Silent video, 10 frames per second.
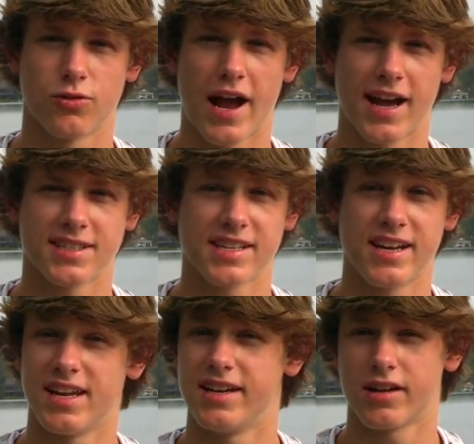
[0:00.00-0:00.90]
grass,
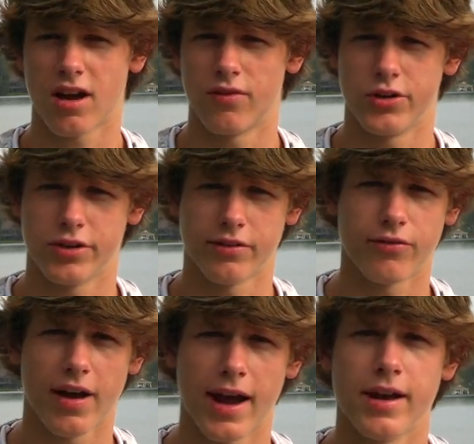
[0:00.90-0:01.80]
and any cover you can
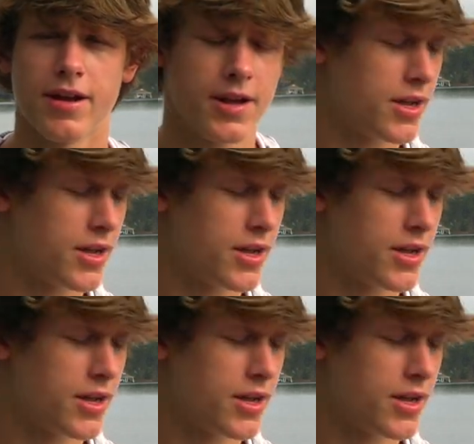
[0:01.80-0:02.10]
find.